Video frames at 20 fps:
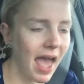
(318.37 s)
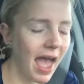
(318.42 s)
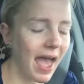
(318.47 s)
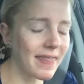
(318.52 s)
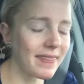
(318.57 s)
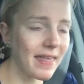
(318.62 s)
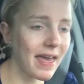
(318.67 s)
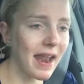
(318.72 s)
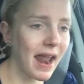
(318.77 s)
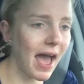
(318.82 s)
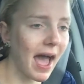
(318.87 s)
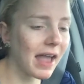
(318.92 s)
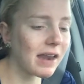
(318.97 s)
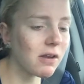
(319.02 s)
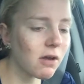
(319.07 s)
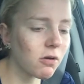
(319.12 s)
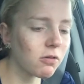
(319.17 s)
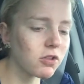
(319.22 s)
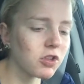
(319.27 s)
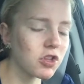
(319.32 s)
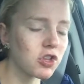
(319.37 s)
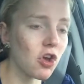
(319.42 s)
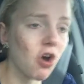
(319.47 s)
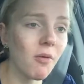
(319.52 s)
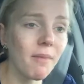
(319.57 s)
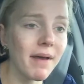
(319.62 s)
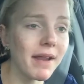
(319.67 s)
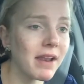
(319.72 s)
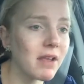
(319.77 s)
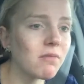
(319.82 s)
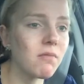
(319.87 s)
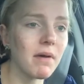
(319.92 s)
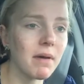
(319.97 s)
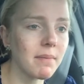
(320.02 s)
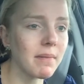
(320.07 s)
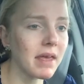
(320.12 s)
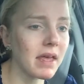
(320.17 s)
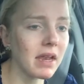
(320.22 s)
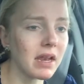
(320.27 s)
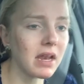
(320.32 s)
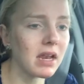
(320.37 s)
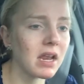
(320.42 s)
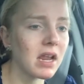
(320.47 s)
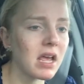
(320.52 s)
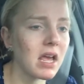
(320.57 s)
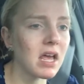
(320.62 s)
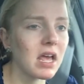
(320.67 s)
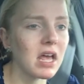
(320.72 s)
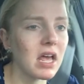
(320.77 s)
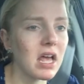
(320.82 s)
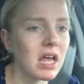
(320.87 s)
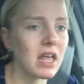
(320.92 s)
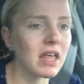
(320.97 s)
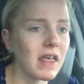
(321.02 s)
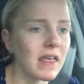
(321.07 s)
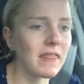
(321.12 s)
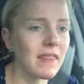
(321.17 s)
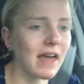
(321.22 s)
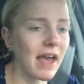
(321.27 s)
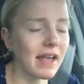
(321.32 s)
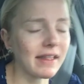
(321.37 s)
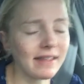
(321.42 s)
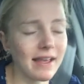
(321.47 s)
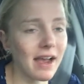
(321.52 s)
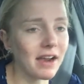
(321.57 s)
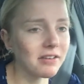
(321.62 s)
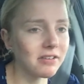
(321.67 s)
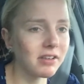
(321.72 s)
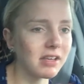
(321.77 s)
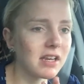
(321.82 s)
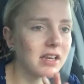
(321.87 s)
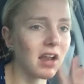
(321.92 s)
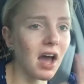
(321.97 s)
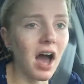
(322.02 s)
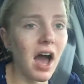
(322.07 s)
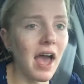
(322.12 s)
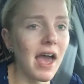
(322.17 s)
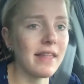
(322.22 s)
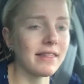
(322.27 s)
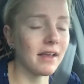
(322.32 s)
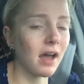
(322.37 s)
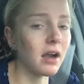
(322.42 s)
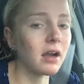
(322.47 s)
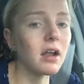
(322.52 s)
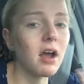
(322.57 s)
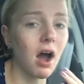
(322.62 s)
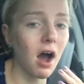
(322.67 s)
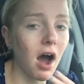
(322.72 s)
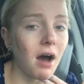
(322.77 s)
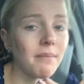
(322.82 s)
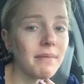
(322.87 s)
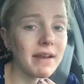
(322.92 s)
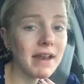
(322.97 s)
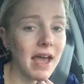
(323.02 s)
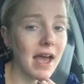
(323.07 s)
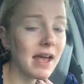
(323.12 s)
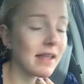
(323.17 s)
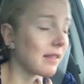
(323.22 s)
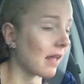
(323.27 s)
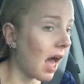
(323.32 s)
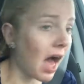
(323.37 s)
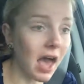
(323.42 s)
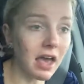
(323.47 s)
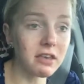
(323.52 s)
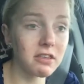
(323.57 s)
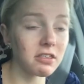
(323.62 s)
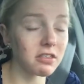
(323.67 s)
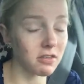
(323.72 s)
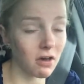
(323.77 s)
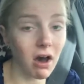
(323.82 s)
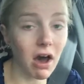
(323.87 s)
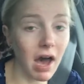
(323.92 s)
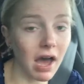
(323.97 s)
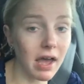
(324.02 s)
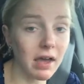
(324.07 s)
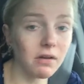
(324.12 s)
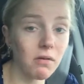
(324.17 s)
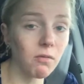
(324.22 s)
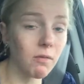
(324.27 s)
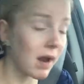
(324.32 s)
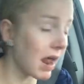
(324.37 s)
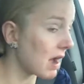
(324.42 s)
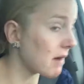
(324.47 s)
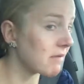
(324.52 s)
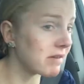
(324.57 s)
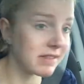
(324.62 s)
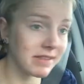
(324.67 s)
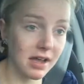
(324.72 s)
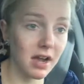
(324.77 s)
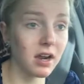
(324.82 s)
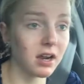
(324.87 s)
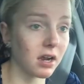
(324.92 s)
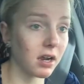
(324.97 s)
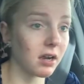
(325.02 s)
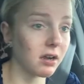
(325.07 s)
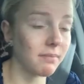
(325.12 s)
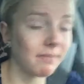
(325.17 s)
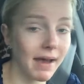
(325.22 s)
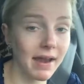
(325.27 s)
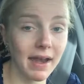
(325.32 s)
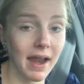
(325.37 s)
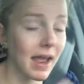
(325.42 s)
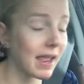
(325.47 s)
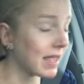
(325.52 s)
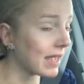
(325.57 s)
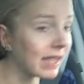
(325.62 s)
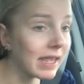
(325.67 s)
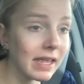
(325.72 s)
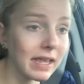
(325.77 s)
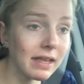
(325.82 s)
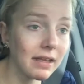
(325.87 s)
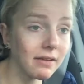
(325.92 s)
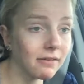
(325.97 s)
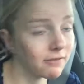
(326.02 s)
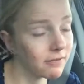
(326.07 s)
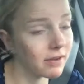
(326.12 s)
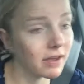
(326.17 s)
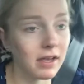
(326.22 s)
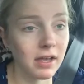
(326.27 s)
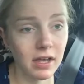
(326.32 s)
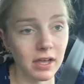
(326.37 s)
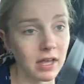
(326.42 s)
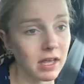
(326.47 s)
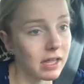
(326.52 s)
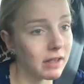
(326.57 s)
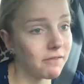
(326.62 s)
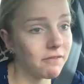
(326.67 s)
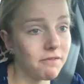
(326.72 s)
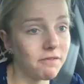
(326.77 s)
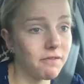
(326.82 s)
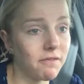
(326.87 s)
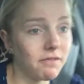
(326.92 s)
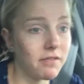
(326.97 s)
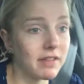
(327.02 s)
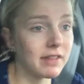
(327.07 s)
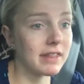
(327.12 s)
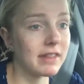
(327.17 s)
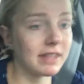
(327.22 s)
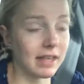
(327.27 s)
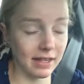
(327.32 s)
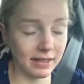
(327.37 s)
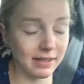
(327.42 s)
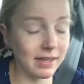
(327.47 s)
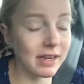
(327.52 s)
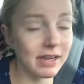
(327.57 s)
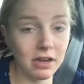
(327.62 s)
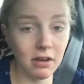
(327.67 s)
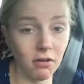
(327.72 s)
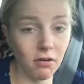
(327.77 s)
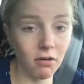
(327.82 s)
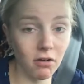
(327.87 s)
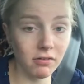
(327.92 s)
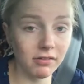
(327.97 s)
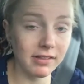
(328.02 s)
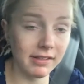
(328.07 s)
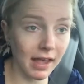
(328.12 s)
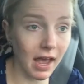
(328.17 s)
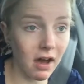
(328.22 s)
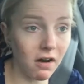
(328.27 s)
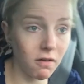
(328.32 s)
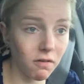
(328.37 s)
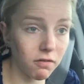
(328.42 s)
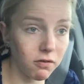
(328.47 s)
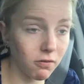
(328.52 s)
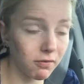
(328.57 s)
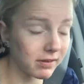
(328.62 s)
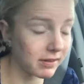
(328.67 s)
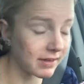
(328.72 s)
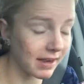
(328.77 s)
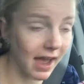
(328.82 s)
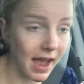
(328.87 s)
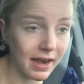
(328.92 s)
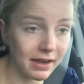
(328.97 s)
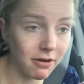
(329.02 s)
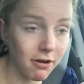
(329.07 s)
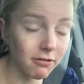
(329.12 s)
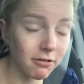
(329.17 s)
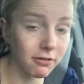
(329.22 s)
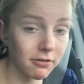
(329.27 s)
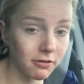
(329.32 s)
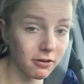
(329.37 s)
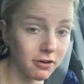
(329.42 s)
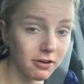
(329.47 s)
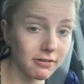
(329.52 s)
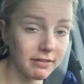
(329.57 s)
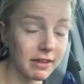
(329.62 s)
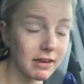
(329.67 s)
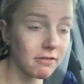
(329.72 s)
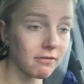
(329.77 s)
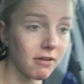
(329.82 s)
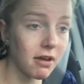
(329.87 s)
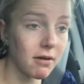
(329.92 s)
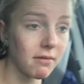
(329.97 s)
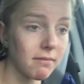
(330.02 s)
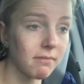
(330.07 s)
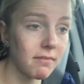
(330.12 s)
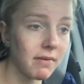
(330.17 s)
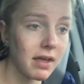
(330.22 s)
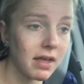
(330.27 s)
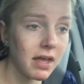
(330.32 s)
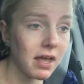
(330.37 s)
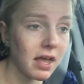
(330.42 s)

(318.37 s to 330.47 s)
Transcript: And then I know so many women that it's actually not as uncommon as I thought when I was younger. My naive 16 year old self who was diagnosed with Turner syndrome